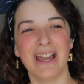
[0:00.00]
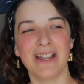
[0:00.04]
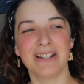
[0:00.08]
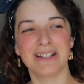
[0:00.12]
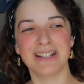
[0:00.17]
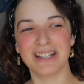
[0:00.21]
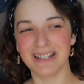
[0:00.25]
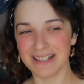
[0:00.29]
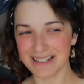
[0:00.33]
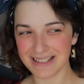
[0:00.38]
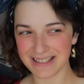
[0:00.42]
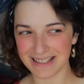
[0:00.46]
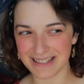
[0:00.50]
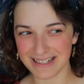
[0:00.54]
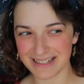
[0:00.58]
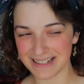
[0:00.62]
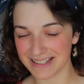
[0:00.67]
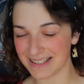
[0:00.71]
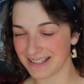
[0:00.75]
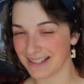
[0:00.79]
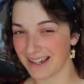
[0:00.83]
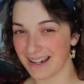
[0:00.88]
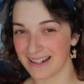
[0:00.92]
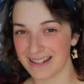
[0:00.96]
Tennessee
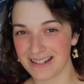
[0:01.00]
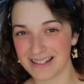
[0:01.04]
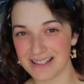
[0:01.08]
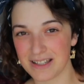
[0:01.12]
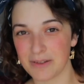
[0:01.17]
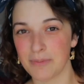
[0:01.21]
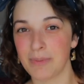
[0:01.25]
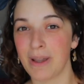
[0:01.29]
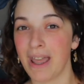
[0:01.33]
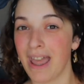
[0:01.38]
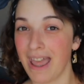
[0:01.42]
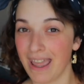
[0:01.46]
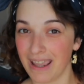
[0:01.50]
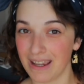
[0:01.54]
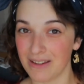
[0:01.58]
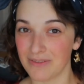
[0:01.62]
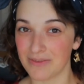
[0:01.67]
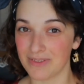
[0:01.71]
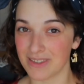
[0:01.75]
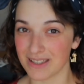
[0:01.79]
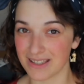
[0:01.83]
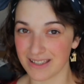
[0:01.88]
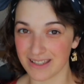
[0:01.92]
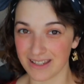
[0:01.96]
decided to
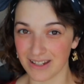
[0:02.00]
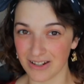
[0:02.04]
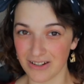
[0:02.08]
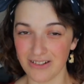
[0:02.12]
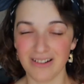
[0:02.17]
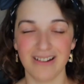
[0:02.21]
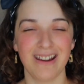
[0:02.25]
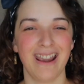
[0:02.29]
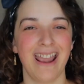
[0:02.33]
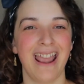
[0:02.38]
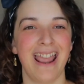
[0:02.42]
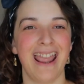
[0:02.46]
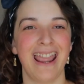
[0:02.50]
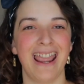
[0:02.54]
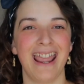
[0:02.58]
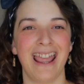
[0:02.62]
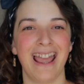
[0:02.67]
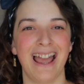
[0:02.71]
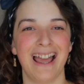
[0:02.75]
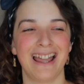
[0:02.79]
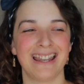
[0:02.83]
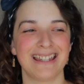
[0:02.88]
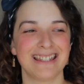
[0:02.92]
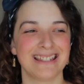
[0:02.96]
behave this year,
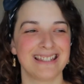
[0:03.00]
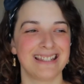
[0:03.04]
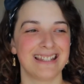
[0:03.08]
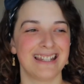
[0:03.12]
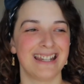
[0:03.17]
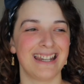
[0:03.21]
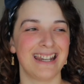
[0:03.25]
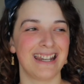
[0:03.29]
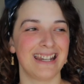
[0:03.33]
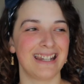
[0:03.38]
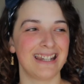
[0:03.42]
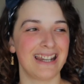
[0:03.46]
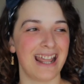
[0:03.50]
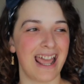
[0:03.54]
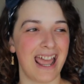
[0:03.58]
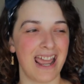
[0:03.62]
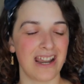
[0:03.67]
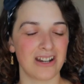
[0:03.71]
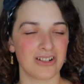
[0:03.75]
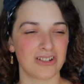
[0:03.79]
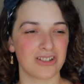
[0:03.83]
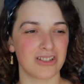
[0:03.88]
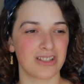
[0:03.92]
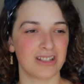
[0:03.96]
and it
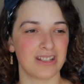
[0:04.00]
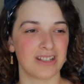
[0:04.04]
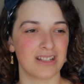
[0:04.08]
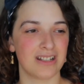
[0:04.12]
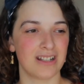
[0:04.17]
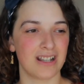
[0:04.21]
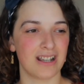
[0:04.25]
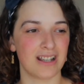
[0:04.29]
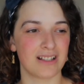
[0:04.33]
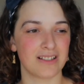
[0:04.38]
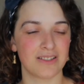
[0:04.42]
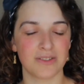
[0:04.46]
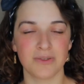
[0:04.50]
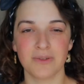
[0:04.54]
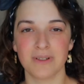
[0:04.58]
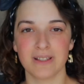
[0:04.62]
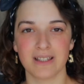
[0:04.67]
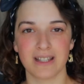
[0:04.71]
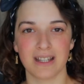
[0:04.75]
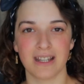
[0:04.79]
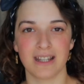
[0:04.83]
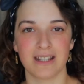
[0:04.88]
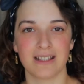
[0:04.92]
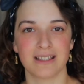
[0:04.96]
actually, as soon as
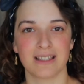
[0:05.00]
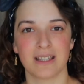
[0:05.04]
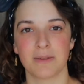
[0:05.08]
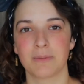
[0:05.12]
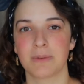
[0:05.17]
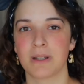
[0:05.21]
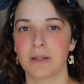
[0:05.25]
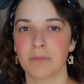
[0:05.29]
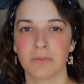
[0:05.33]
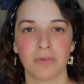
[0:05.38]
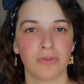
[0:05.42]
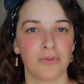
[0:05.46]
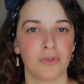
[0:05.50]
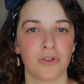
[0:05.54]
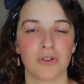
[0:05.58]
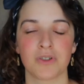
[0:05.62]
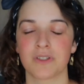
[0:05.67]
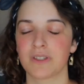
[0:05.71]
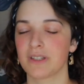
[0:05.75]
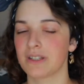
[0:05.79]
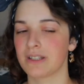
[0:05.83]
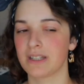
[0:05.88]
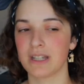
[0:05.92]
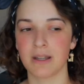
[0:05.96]
it hit September
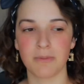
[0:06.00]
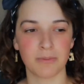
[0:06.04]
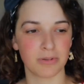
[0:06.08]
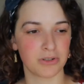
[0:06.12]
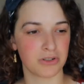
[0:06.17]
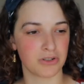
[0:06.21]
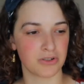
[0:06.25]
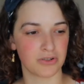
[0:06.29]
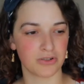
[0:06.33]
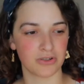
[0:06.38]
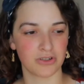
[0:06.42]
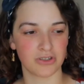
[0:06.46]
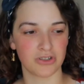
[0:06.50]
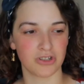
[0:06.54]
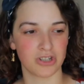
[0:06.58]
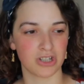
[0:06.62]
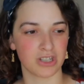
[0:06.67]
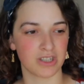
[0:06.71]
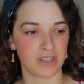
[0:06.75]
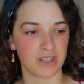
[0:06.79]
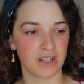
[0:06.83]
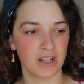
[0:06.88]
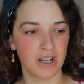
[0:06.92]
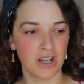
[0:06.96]
1st, the temperatures
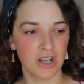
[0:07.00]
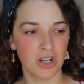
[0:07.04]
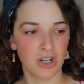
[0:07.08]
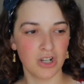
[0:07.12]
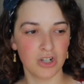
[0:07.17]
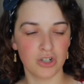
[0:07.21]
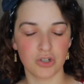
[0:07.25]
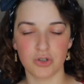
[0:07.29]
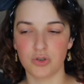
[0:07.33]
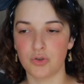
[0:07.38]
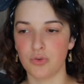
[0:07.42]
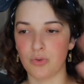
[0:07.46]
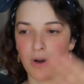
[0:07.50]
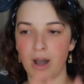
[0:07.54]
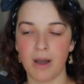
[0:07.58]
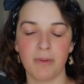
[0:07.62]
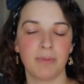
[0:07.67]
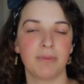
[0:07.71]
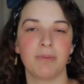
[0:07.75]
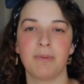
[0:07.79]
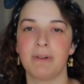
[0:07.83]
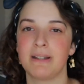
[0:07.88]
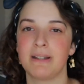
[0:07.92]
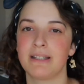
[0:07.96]
just
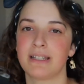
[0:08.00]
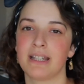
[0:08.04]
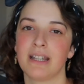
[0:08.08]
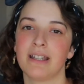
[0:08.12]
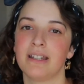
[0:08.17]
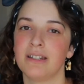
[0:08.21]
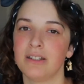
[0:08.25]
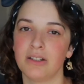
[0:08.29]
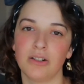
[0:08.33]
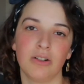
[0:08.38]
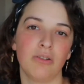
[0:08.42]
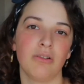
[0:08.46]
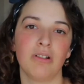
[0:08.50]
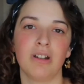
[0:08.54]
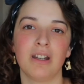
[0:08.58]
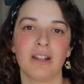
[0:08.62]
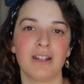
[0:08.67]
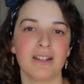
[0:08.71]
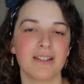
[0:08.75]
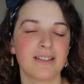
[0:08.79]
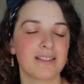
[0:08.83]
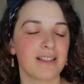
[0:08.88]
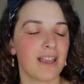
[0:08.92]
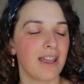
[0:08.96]
dropped by 10
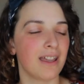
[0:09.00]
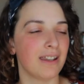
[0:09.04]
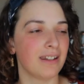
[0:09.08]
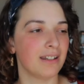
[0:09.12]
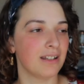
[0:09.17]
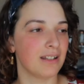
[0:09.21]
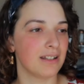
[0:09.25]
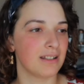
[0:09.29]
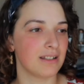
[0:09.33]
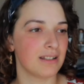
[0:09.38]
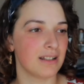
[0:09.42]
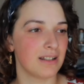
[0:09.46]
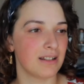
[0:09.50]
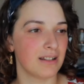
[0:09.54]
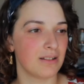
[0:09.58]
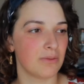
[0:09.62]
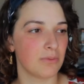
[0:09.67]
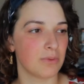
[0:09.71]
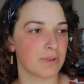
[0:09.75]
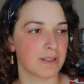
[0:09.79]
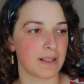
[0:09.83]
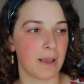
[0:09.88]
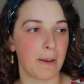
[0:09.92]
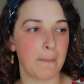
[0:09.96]
degrees, and it
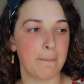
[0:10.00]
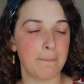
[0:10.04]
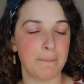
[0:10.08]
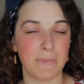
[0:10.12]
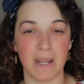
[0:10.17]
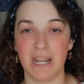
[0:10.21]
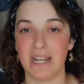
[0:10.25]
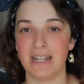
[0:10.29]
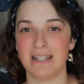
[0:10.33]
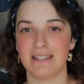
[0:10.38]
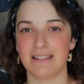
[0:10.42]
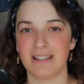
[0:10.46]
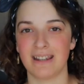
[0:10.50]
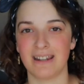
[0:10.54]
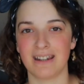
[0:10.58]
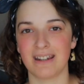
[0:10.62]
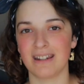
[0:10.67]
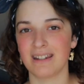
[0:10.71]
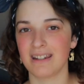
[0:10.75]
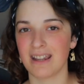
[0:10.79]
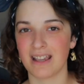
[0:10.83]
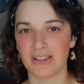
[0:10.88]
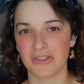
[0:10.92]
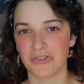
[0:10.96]
was amazing.
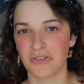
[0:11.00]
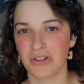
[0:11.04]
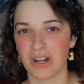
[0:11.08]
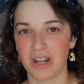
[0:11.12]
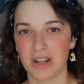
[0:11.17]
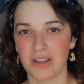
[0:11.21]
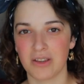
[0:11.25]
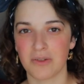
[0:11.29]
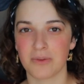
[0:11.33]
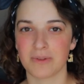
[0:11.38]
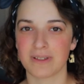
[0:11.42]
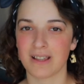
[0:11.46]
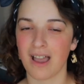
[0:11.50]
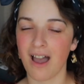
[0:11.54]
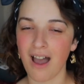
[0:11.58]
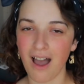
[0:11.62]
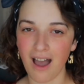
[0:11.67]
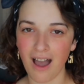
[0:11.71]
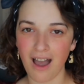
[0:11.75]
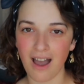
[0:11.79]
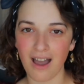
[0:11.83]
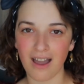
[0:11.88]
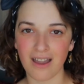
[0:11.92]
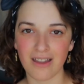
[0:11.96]
Yesterday there was a
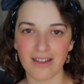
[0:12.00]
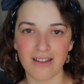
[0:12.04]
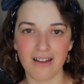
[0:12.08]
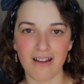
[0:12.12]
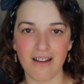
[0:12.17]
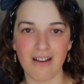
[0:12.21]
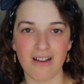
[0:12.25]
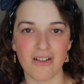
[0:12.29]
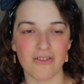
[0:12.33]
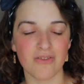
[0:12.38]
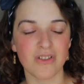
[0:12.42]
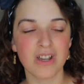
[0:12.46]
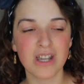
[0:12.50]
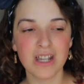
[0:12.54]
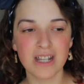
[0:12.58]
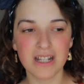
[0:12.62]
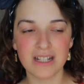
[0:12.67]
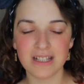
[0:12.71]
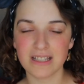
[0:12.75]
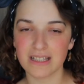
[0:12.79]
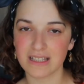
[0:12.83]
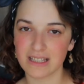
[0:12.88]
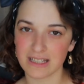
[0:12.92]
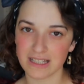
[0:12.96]
high of
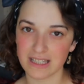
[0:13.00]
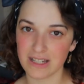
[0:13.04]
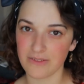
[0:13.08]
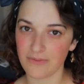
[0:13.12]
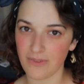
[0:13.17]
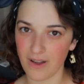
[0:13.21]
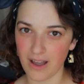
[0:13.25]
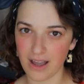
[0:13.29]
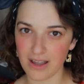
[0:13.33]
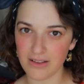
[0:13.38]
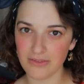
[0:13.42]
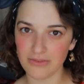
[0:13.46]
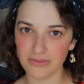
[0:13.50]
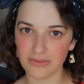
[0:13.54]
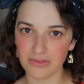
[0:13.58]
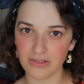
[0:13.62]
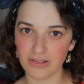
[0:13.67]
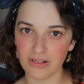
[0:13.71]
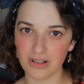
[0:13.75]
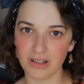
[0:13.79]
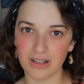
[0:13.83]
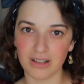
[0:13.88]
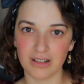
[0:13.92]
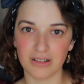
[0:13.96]
65
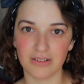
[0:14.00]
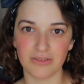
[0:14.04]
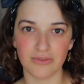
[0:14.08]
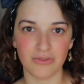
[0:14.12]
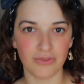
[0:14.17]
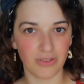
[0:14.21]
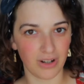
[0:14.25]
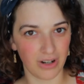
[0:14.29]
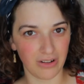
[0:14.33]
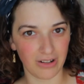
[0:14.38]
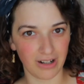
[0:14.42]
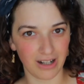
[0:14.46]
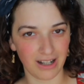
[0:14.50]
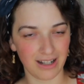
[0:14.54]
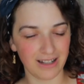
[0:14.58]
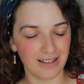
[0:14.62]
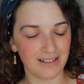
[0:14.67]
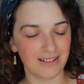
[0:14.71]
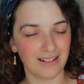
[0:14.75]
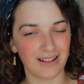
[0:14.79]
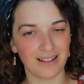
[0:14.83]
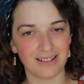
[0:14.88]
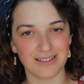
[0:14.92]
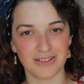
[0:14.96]
in
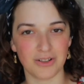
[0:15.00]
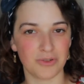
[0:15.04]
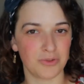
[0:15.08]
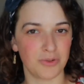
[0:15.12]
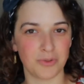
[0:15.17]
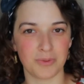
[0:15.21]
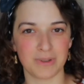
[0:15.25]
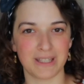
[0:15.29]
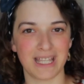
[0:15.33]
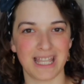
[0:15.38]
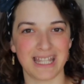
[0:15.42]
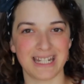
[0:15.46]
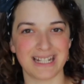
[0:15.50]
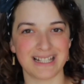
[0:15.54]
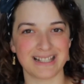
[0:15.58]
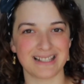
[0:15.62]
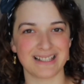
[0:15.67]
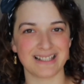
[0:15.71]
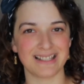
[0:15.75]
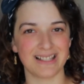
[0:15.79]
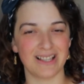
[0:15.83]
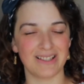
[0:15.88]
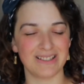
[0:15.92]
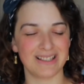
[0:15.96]
Fahrenheit. I don't know what that is
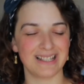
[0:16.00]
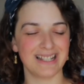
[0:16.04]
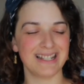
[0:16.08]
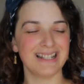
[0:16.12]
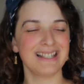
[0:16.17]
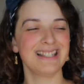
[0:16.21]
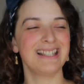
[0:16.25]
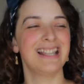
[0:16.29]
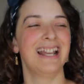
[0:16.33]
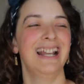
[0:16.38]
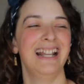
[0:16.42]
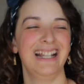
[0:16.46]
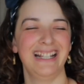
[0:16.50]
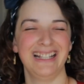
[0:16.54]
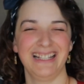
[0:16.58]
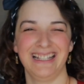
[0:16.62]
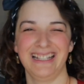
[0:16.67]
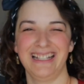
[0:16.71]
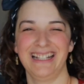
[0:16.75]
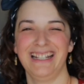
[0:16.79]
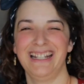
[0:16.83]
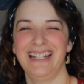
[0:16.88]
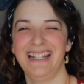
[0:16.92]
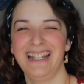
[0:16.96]
in Celsius,
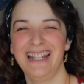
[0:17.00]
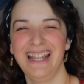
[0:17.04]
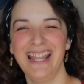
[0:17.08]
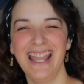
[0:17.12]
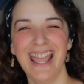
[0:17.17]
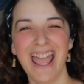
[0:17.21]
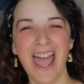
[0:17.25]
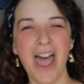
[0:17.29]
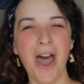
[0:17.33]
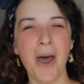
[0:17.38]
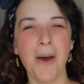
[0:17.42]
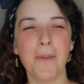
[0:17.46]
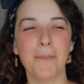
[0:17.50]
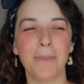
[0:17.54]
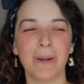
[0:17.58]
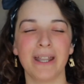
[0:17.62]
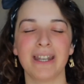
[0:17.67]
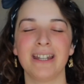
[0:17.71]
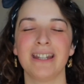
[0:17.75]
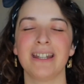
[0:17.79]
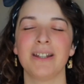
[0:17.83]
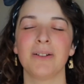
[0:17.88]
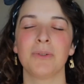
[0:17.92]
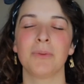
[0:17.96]

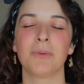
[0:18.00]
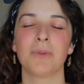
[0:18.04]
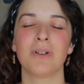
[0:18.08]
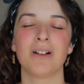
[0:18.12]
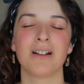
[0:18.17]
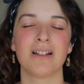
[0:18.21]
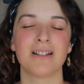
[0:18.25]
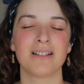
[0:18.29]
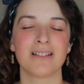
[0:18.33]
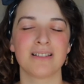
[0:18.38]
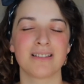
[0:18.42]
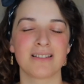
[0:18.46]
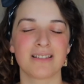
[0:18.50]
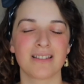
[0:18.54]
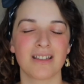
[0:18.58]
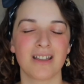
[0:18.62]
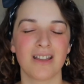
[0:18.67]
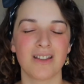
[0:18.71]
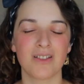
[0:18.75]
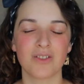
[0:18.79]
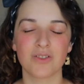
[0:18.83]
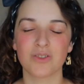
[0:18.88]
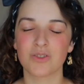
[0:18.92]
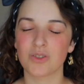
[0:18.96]
but it was
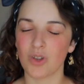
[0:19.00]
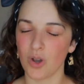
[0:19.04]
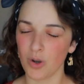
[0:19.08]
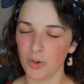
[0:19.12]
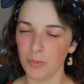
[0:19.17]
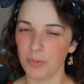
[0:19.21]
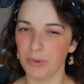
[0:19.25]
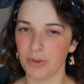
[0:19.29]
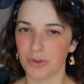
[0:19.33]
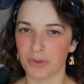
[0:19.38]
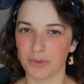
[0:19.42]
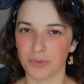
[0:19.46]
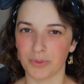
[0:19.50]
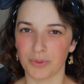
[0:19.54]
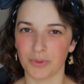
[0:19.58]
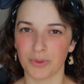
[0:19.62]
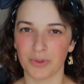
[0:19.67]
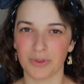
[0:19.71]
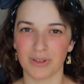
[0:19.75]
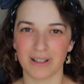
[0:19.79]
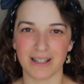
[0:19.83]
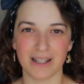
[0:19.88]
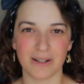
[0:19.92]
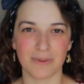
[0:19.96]
so
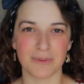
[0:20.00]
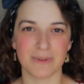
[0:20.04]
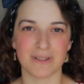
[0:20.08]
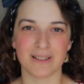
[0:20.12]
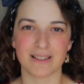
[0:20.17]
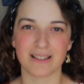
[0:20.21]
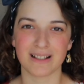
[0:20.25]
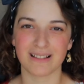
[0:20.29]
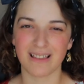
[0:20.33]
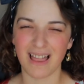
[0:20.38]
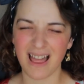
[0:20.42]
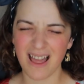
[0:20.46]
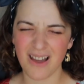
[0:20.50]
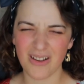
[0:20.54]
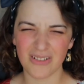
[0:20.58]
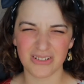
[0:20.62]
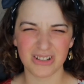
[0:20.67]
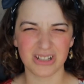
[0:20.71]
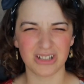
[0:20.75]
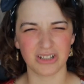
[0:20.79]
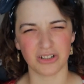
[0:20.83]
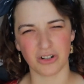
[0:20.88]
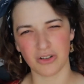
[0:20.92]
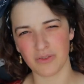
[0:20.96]
beautiful. It was
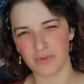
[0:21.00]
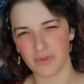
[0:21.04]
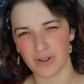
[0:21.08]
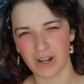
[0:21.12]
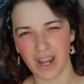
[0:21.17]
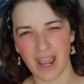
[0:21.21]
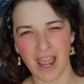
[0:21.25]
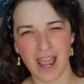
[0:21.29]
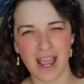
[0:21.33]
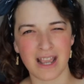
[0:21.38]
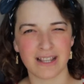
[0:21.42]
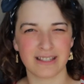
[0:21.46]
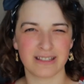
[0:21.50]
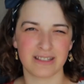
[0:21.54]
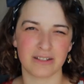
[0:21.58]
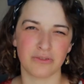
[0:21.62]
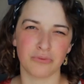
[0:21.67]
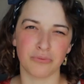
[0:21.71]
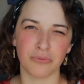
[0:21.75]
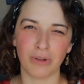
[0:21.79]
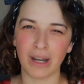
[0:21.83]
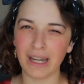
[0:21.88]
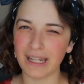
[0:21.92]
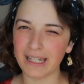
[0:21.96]
cloudy and overcast
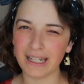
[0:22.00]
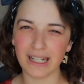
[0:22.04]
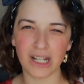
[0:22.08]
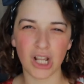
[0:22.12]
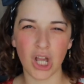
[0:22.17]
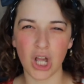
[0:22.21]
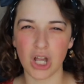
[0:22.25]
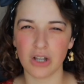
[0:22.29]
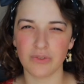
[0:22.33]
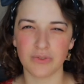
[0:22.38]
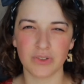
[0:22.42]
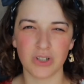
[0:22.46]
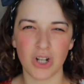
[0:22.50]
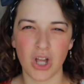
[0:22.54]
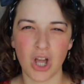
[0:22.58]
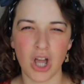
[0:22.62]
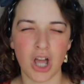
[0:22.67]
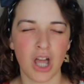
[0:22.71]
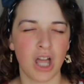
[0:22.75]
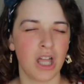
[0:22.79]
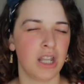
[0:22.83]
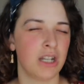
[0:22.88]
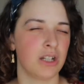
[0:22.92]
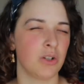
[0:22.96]
and raining off and
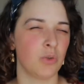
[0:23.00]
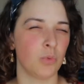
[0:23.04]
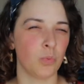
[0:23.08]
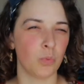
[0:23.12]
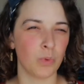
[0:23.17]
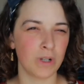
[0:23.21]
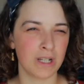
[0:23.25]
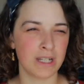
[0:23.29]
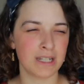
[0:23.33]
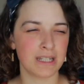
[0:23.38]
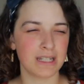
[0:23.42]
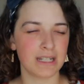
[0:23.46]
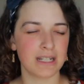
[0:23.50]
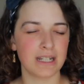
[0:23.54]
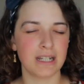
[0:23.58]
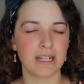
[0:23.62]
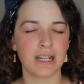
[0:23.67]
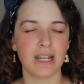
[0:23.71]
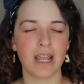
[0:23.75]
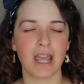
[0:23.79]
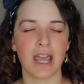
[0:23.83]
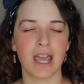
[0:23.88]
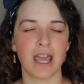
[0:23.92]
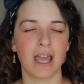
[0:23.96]
on and
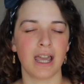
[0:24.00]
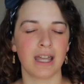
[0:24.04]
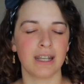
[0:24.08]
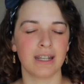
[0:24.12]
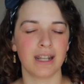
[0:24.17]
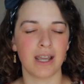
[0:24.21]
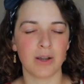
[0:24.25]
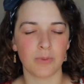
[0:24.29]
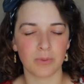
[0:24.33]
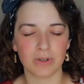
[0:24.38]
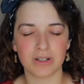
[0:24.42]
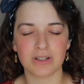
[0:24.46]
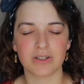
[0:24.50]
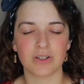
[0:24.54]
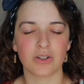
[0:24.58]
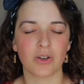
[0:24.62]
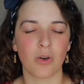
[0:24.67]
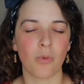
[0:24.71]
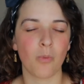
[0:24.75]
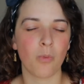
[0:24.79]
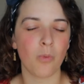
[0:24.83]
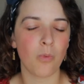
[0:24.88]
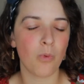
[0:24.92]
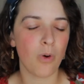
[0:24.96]
windy, and I went and took
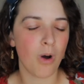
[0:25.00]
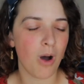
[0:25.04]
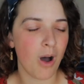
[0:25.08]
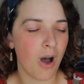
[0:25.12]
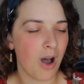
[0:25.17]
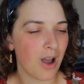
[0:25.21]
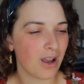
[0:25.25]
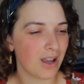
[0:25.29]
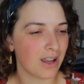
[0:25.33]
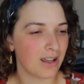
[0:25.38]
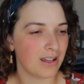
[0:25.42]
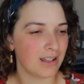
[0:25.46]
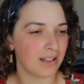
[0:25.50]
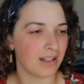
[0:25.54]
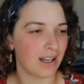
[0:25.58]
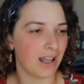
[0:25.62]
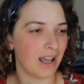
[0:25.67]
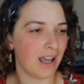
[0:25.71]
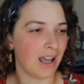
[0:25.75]
a walk, and